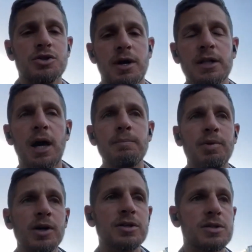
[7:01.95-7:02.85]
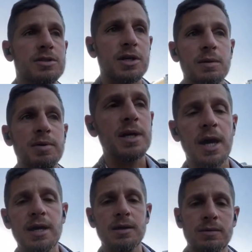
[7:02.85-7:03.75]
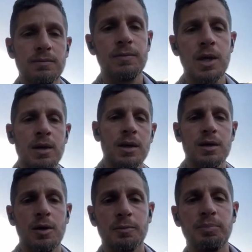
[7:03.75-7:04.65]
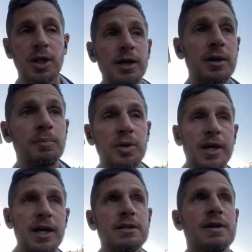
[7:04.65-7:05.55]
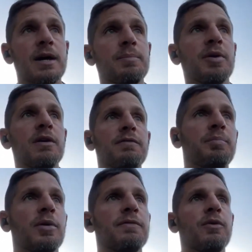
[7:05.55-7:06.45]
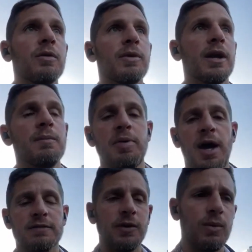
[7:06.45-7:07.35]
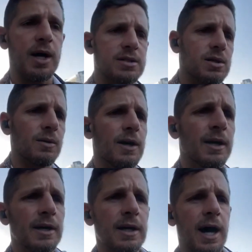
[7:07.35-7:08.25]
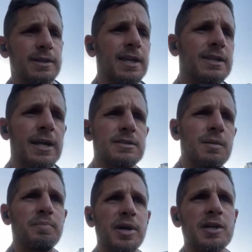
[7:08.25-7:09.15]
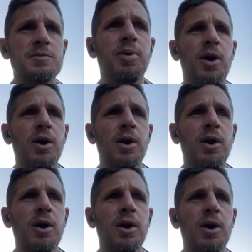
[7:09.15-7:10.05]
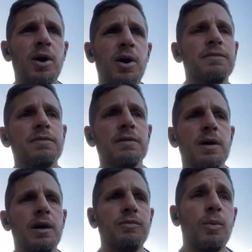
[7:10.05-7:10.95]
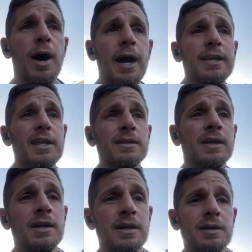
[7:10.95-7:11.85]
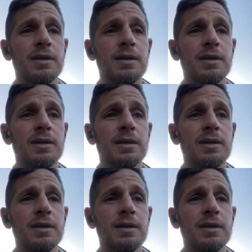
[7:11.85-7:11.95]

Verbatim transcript: that Treylon Burks is going to be a you know plug and play type of performer, impactful wise. So I think that's the biggest part of of why. And then